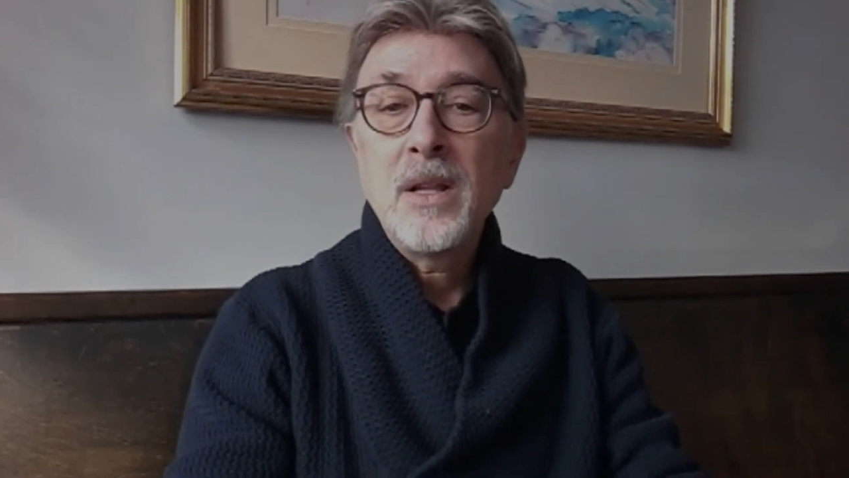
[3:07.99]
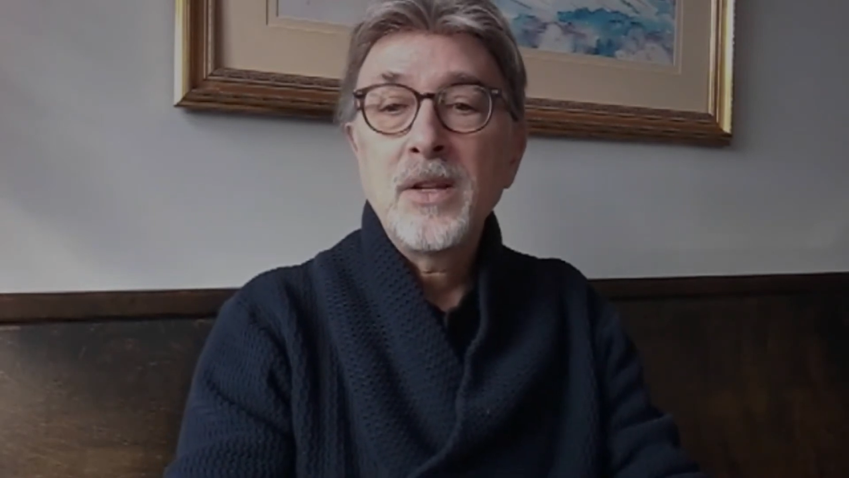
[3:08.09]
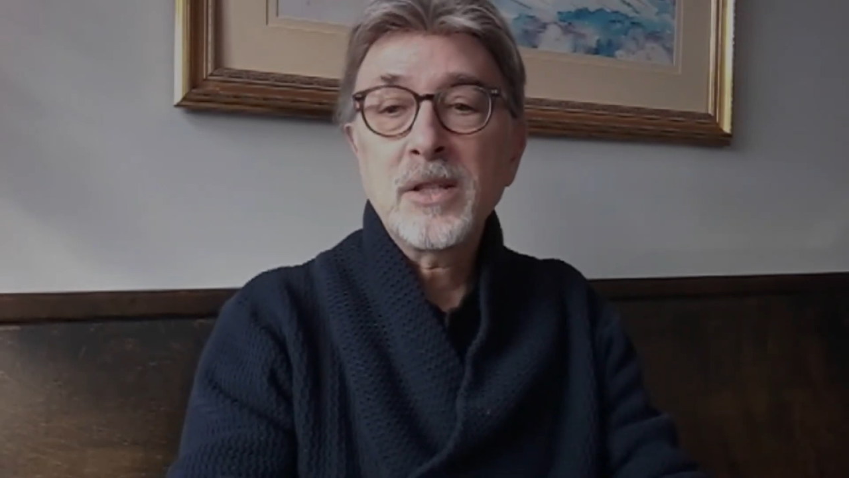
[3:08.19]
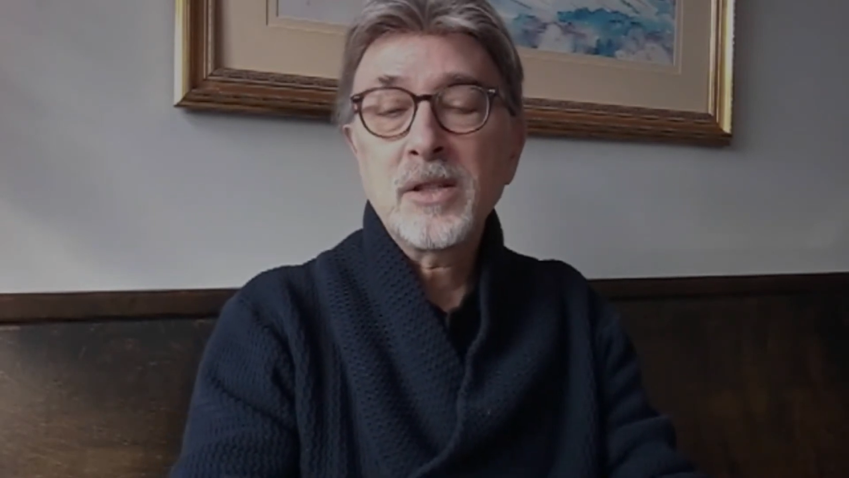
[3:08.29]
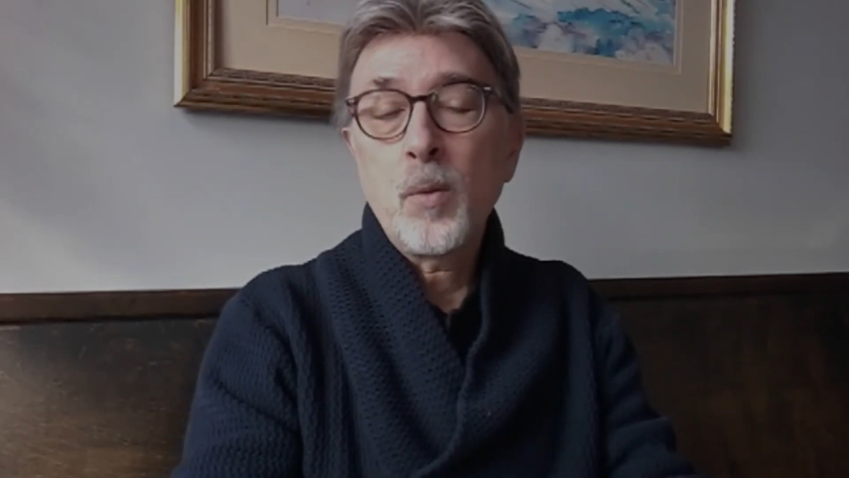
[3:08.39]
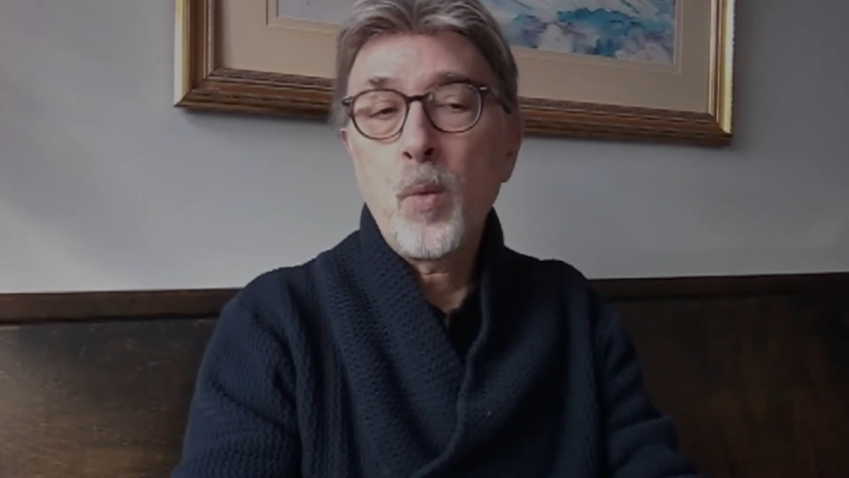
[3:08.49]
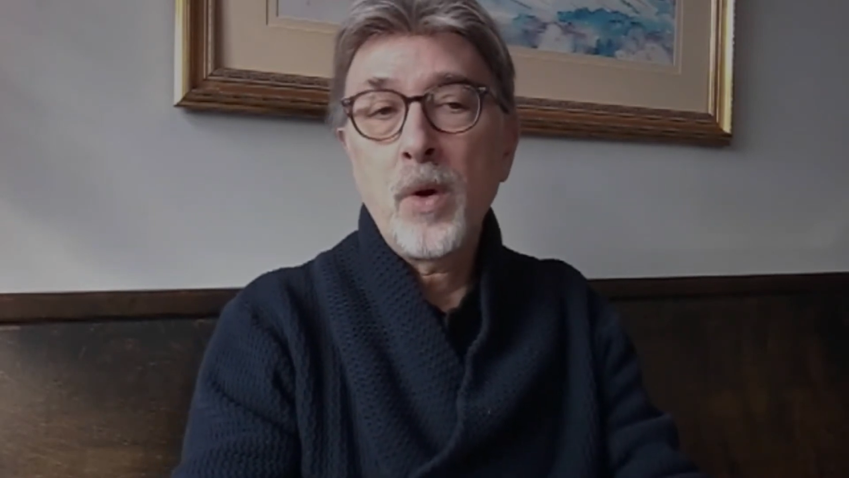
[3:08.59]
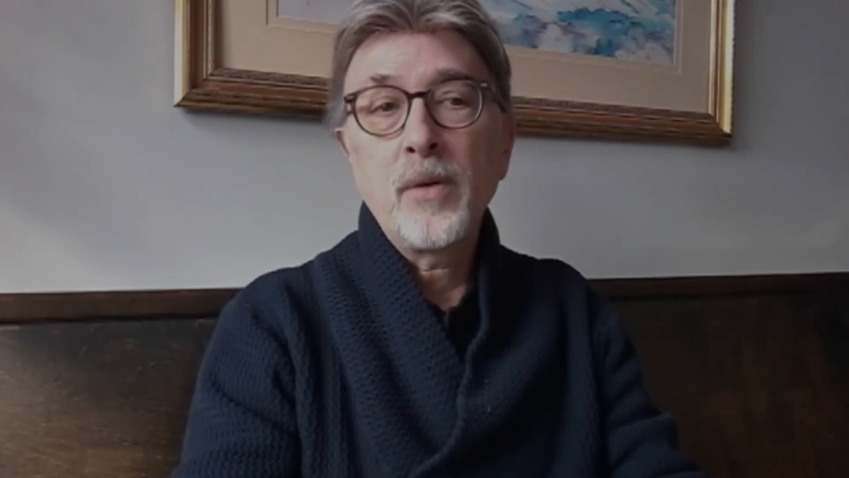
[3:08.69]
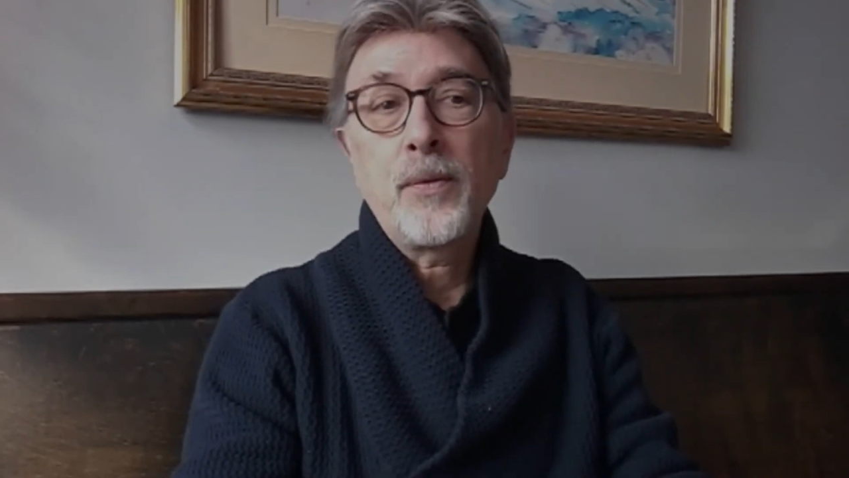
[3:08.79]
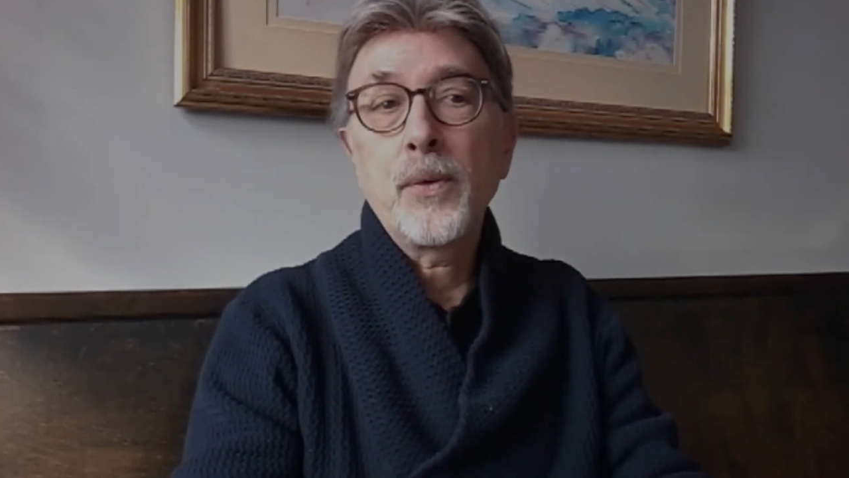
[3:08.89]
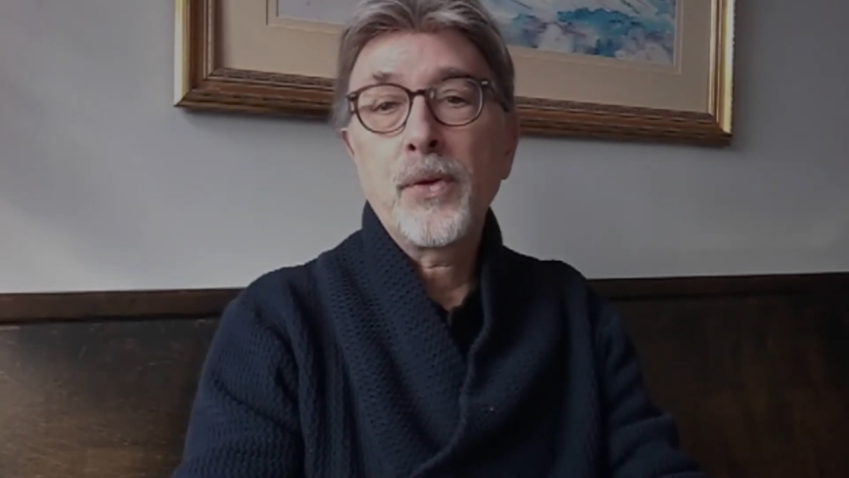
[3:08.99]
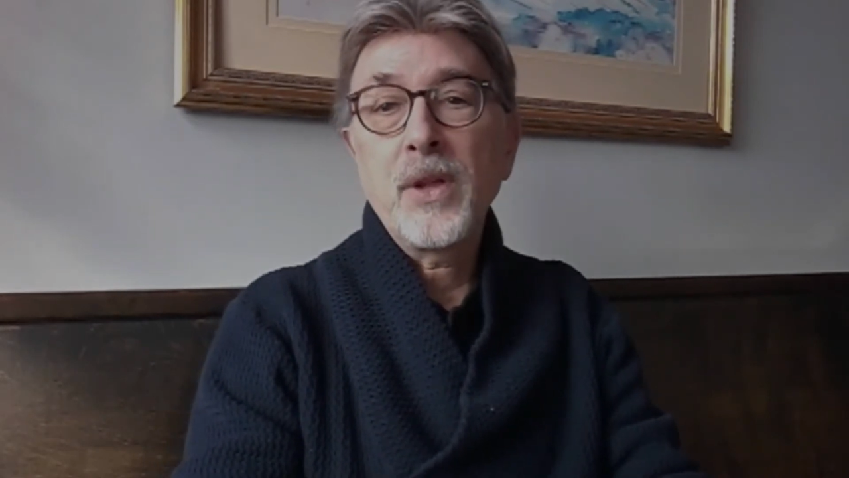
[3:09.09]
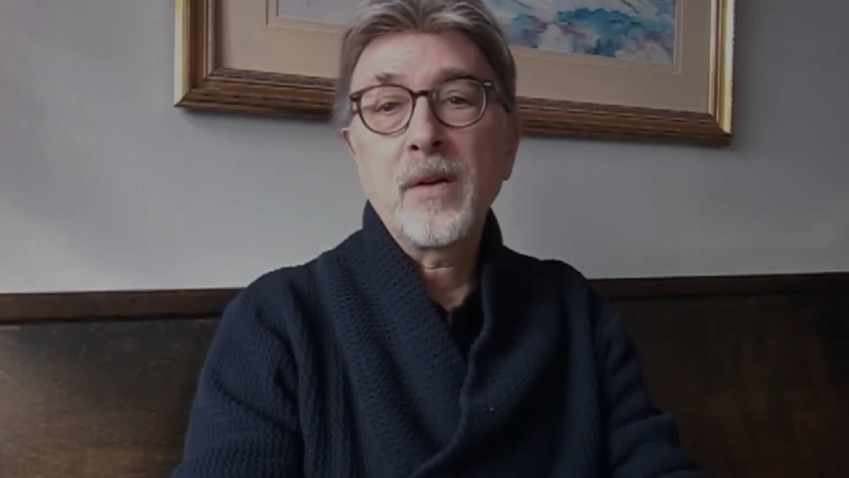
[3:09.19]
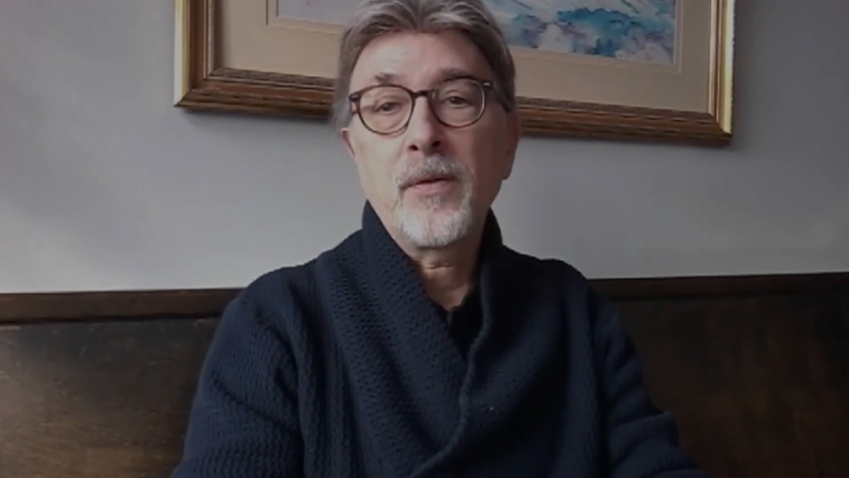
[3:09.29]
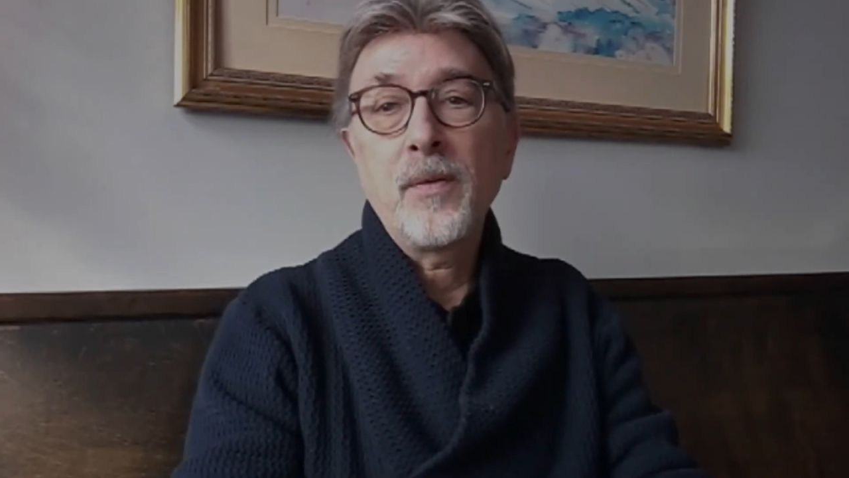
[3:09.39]
This is a wonderful
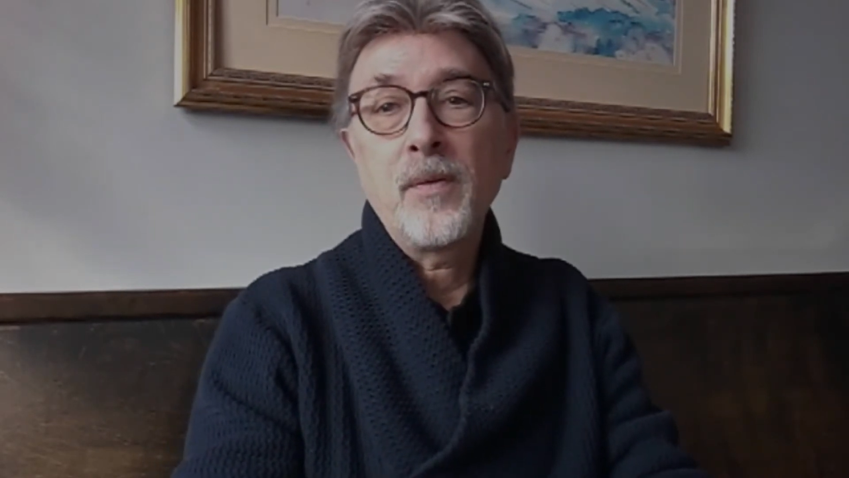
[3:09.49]
thing